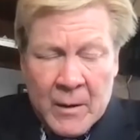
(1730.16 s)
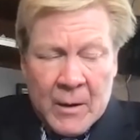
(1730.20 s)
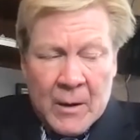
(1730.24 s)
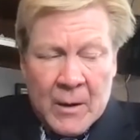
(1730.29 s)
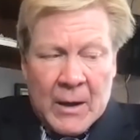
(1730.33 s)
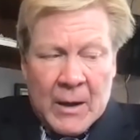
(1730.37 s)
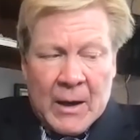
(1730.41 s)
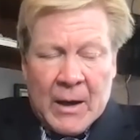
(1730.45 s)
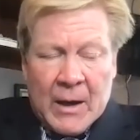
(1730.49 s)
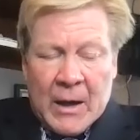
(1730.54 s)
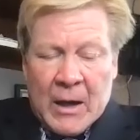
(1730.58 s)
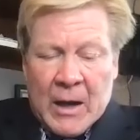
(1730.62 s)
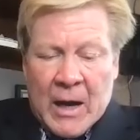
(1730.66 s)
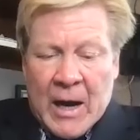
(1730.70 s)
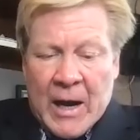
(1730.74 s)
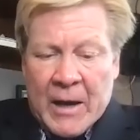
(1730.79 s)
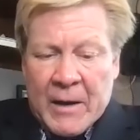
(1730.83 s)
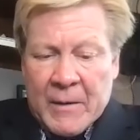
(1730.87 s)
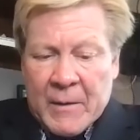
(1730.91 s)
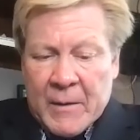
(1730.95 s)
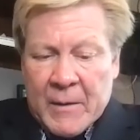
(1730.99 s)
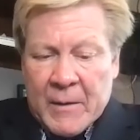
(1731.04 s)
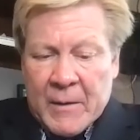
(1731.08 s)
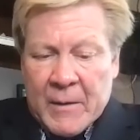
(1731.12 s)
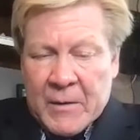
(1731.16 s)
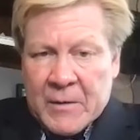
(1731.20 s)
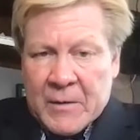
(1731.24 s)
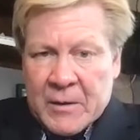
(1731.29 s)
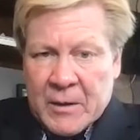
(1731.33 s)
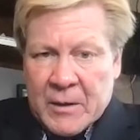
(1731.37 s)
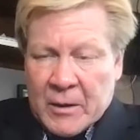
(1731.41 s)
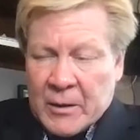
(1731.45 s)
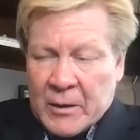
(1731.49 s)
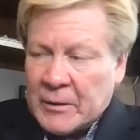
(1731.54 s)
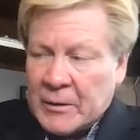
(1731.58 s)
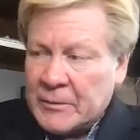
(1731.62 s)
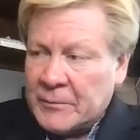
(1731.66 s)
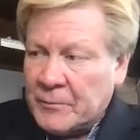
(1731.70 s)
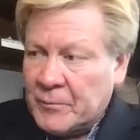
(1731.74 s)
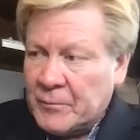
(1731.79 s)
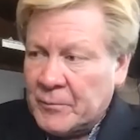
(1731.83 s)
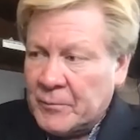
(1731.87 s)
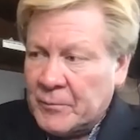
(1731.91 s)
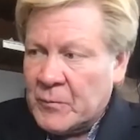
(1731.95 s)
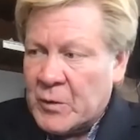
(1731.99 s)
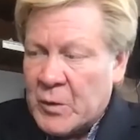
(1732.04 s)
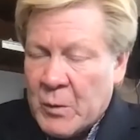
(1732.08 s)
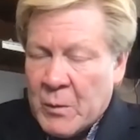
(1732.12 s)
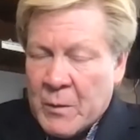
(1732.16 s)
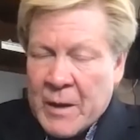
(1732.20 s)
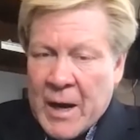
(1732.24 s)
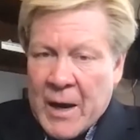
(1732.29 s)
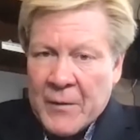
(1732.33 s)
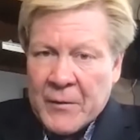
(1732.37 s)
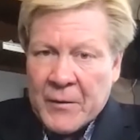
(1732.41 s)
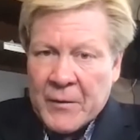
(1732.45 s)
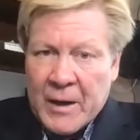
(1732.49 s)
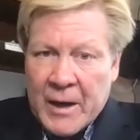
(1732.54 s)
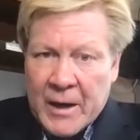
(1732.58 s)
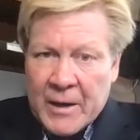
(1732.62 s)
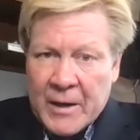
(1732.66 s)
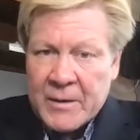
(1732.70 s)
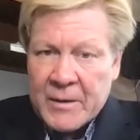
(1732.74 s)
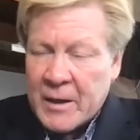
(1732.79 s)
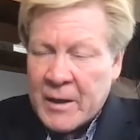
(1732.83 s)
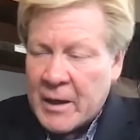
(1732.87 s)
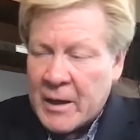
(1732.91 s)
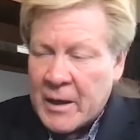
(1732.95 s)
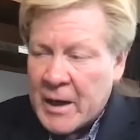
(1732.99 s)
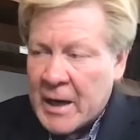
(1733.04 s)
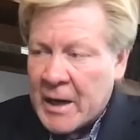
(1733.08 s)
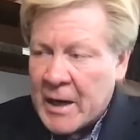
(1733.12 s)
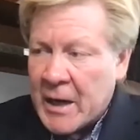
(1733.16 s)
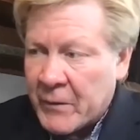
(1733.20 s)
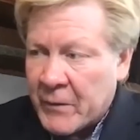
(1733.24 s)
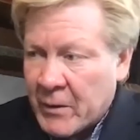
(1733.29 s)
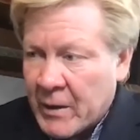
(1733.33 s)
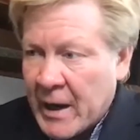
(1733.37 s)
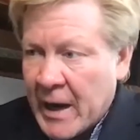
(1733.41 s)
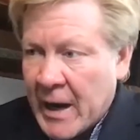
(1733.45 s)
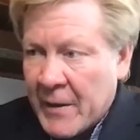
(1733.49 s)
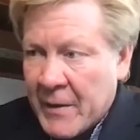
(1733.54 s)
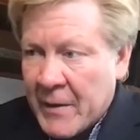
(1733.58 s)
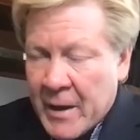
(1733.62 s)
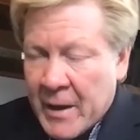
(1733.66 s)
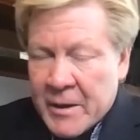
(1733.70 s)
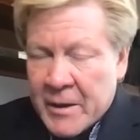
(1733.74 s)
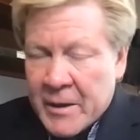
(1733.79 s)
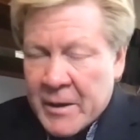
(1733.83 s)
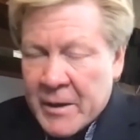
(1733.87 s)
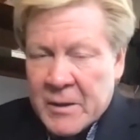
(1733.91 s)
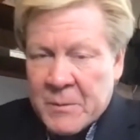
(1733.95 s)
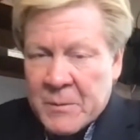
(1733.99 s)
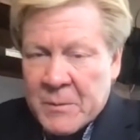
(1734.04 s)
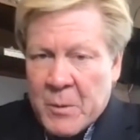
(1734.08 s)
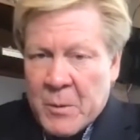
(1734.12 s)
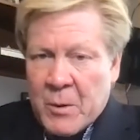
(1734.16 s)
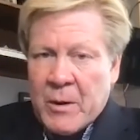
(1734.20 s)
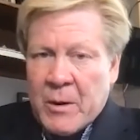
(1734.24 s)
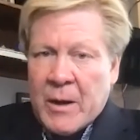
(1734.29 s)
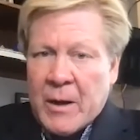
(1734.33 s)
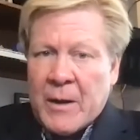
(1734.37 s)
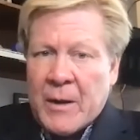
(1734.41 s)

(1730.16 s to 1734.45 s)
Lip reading: Until 2019, I never had that experience.